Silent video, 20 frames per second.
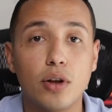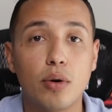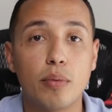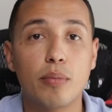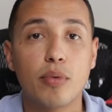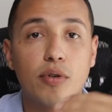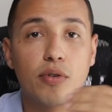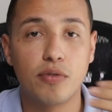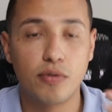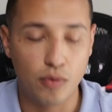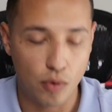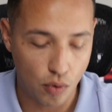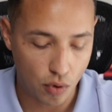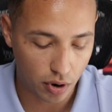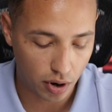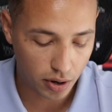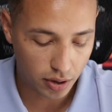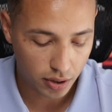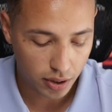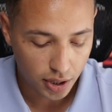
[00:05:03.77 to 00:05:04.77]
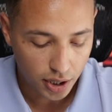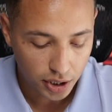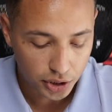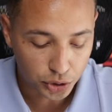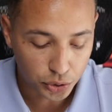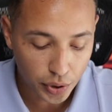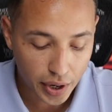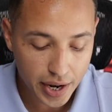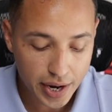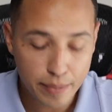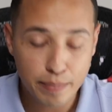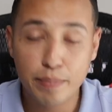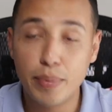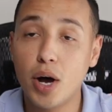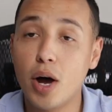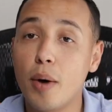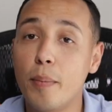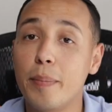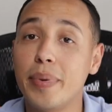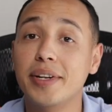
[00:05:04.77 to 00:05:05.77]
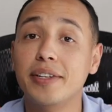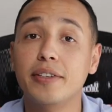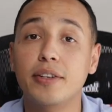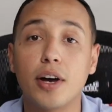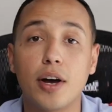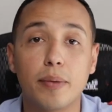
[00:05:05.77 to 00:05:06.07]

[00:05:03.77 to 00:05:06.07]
number four, trading pump and